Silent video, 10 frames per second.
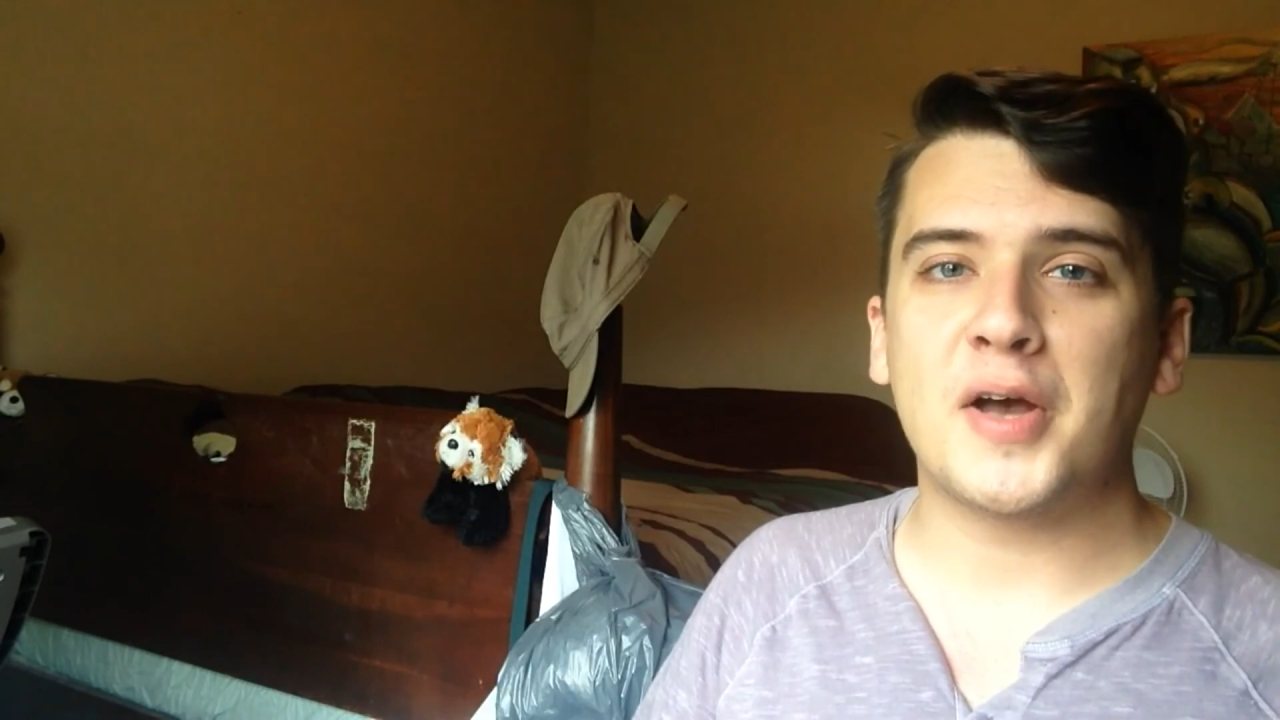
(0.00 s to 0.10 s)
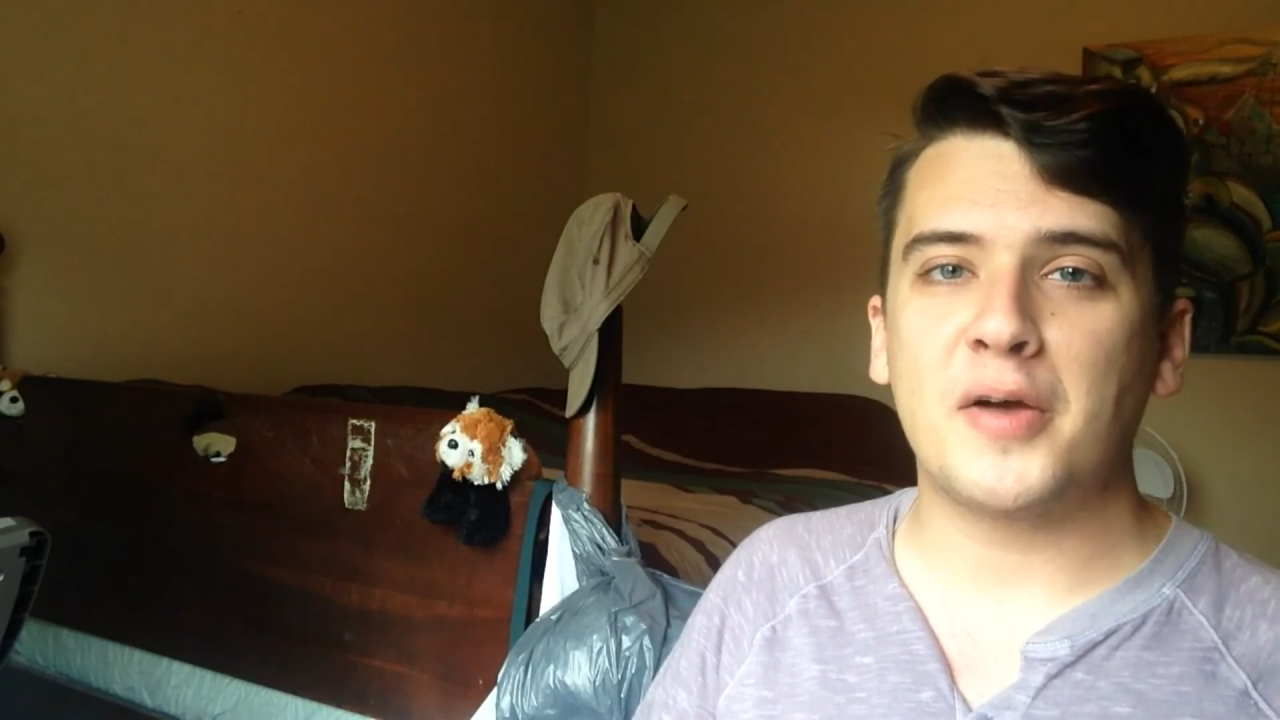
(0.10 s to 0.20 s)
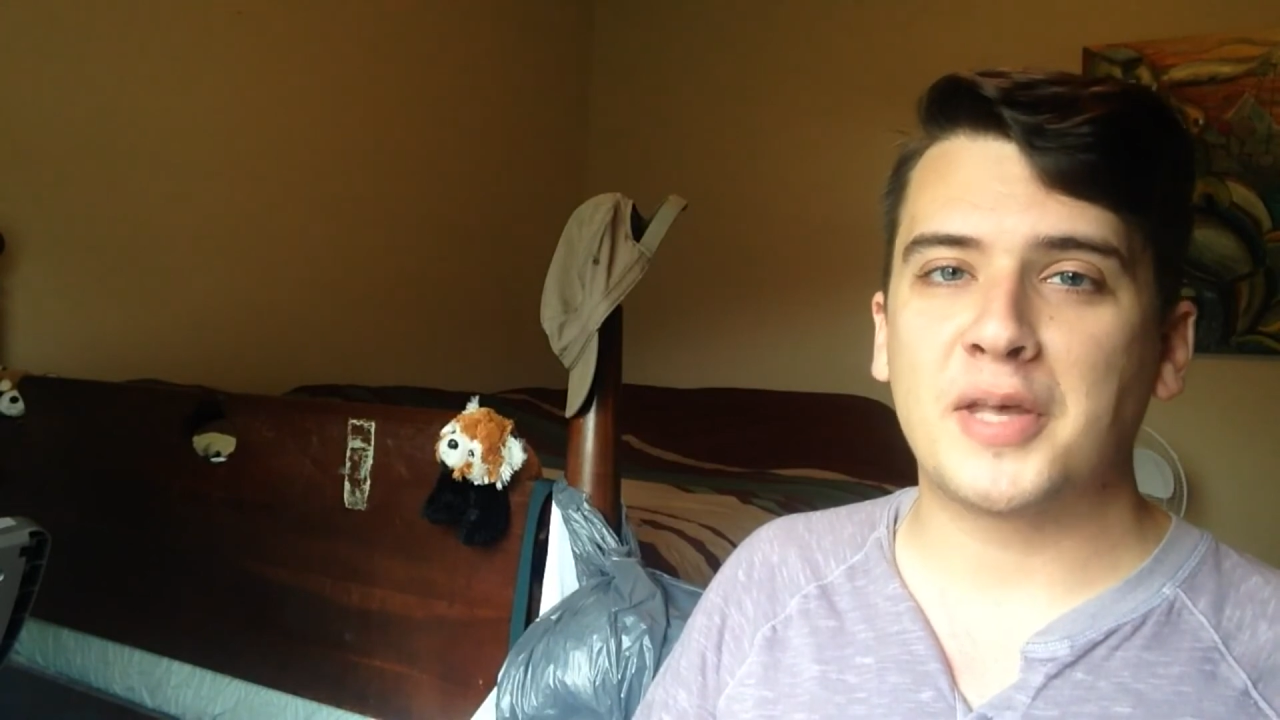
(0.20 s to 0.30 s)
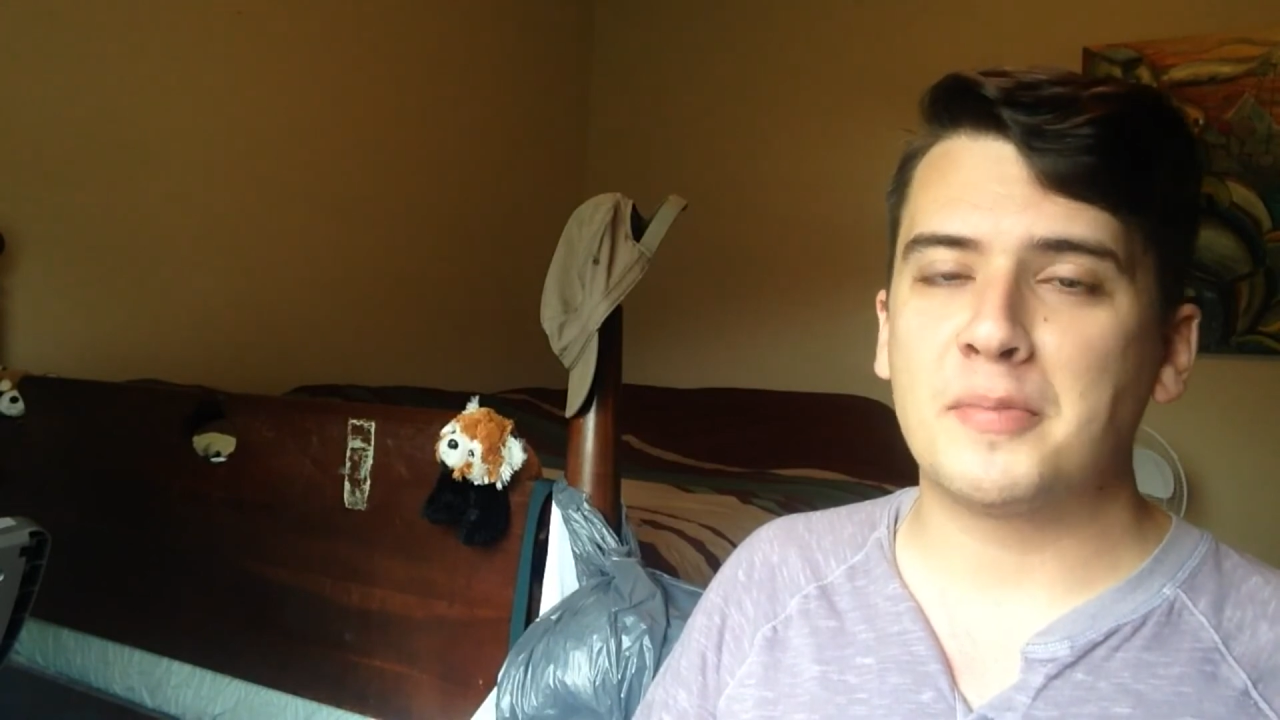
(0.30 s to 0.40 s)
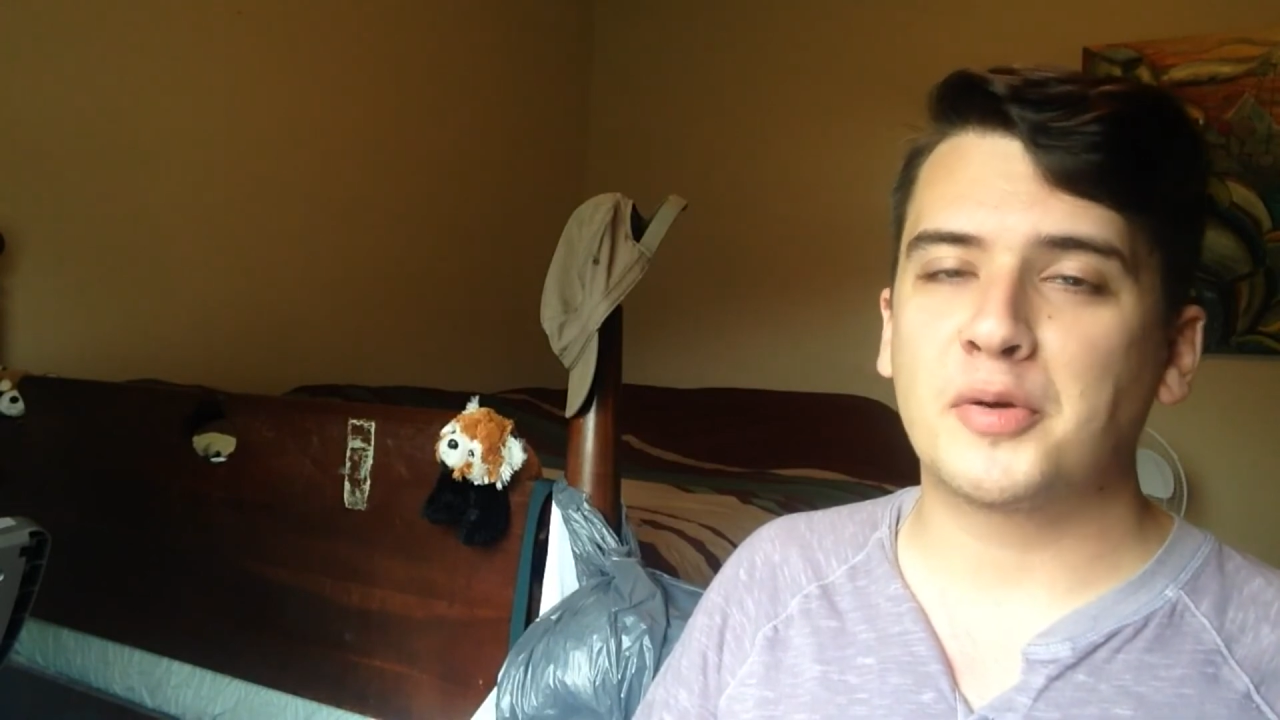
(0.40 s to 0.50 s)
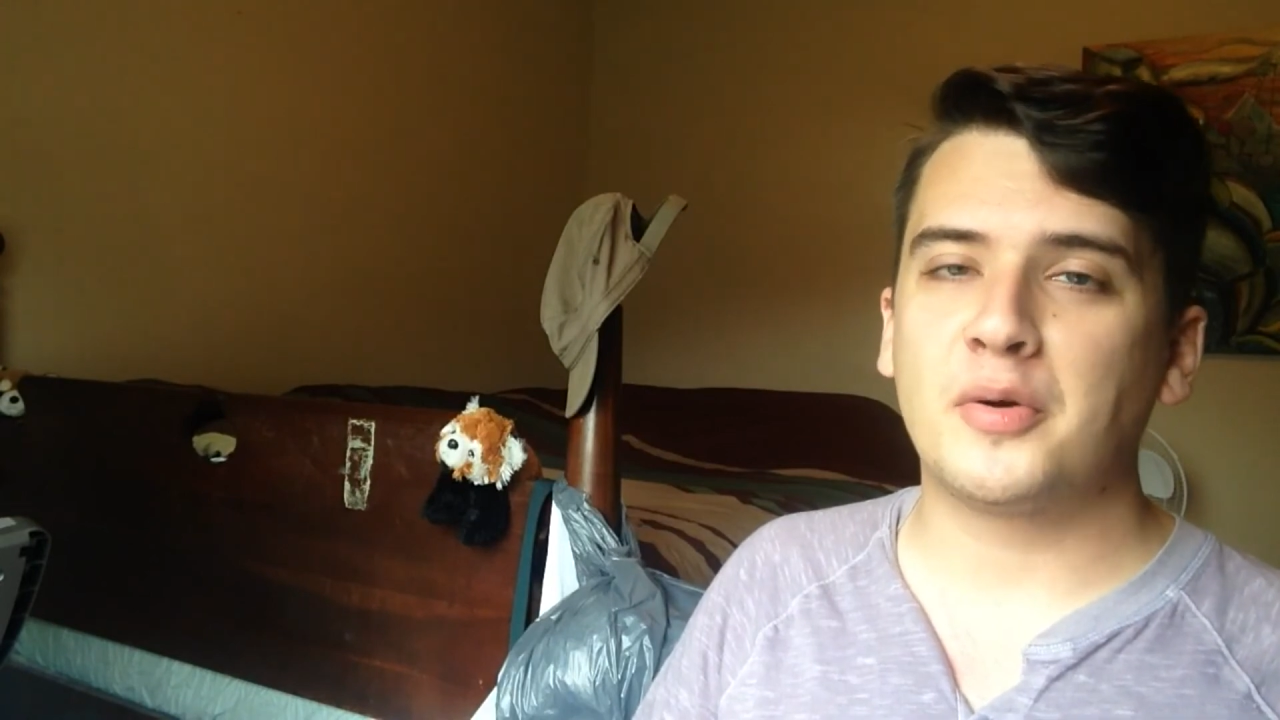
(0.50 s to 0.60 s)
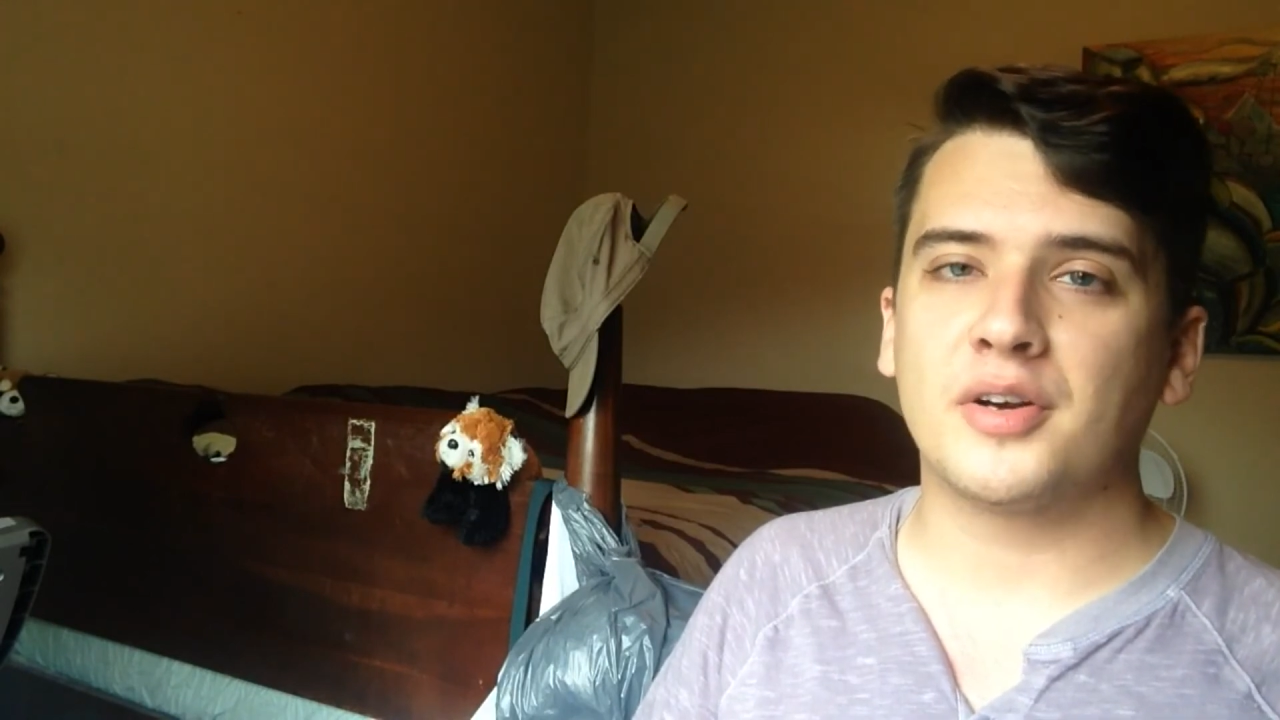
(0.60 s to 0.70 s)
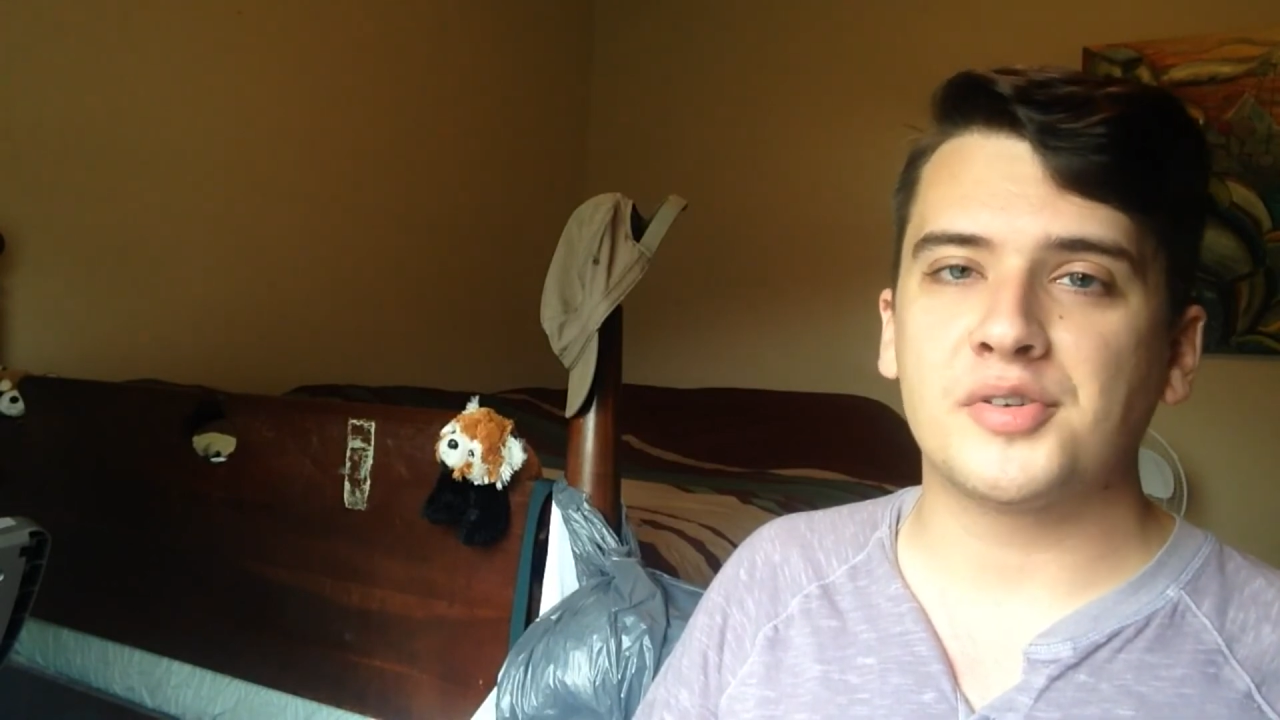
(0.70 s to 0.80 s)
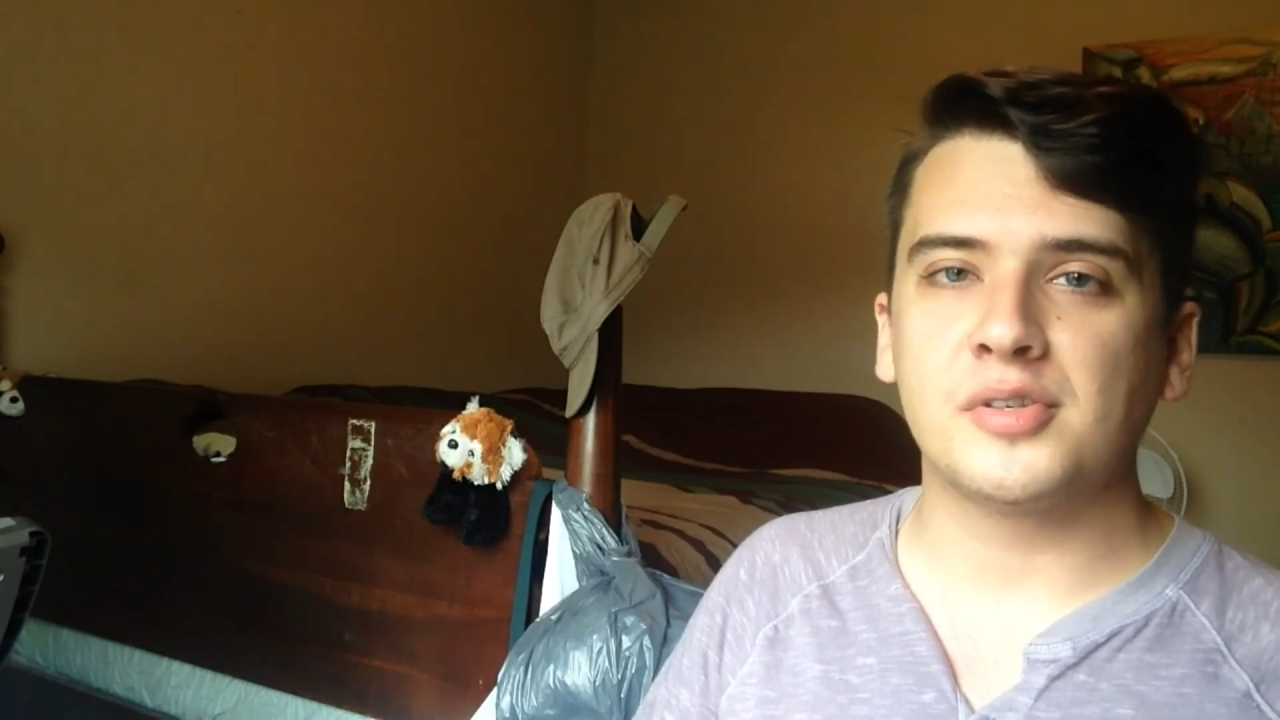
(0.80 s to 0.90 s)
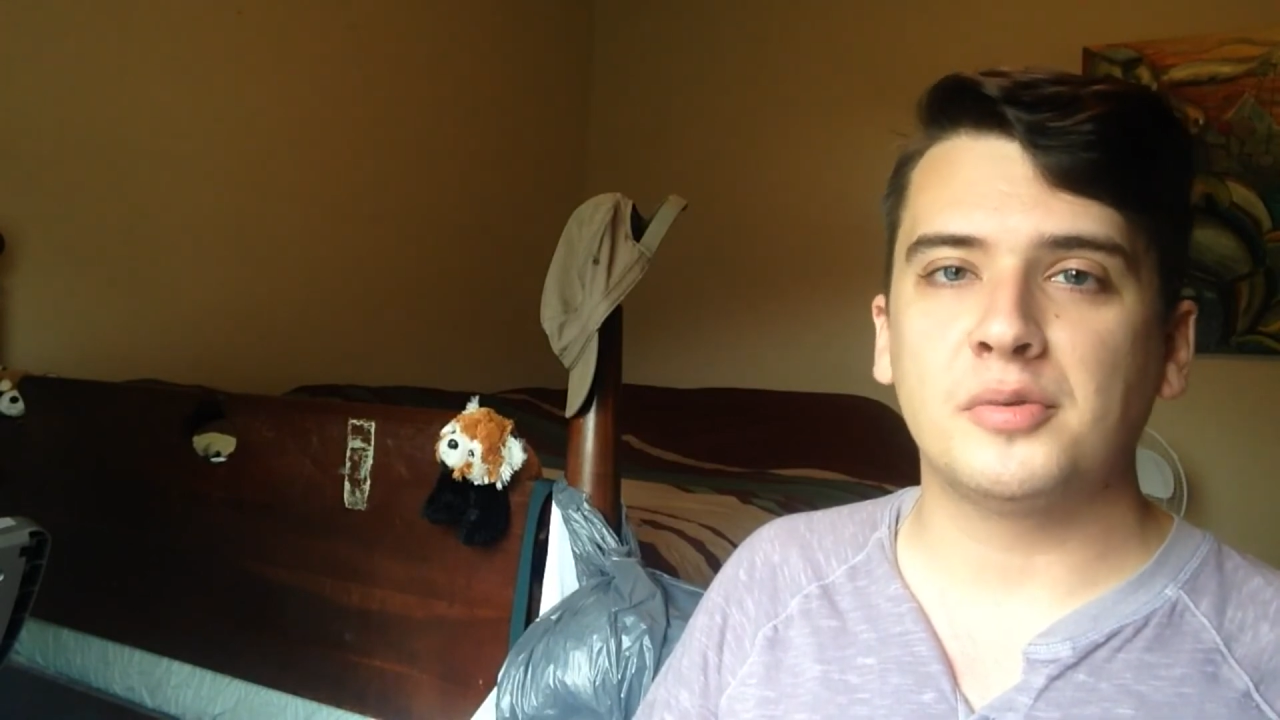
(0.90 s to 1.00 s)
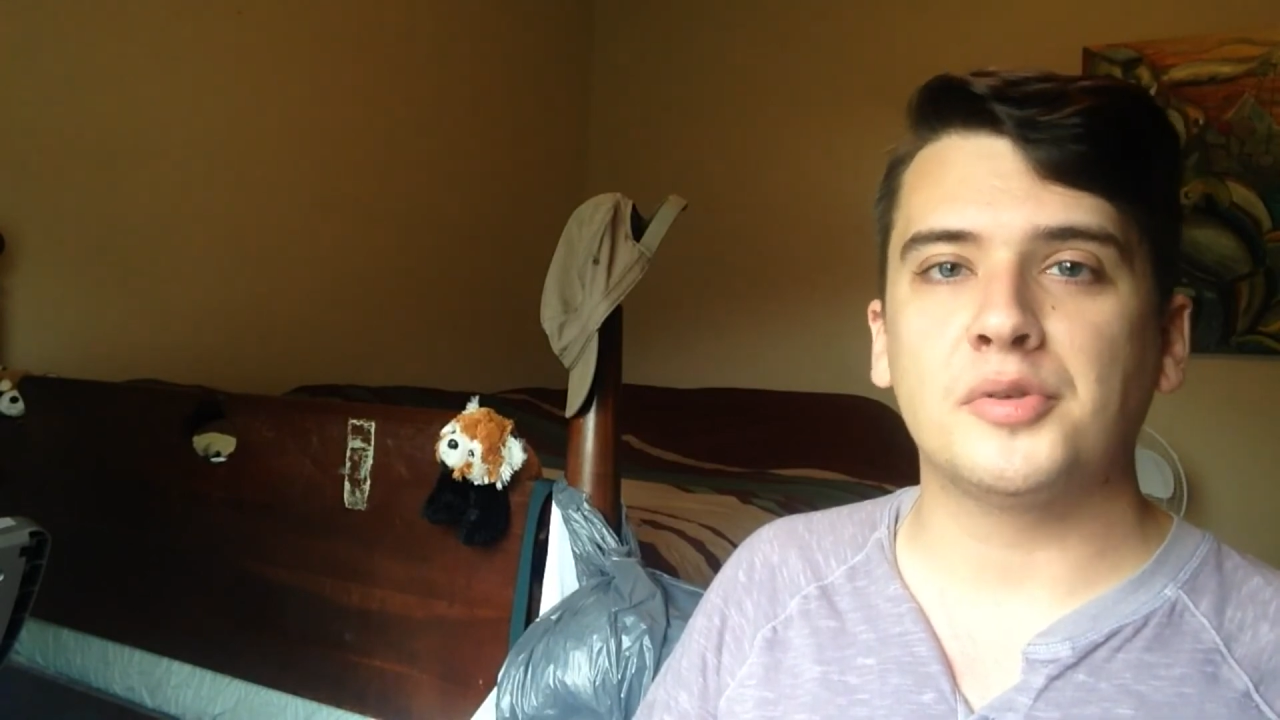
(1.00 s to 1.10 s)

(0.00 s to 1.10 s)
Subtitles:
alchemical arsenal,